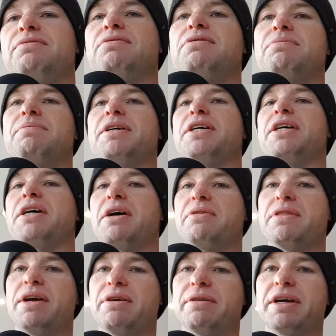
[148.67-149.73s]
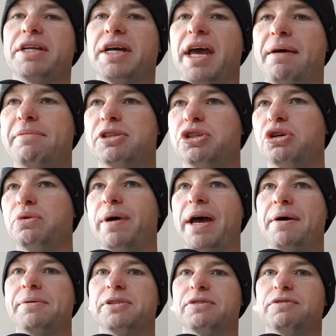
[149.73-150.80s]
I'm going to go there, I'm going to hammer 2
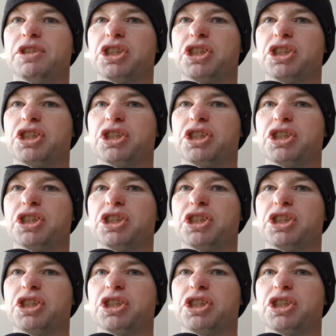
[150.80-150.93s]
hours of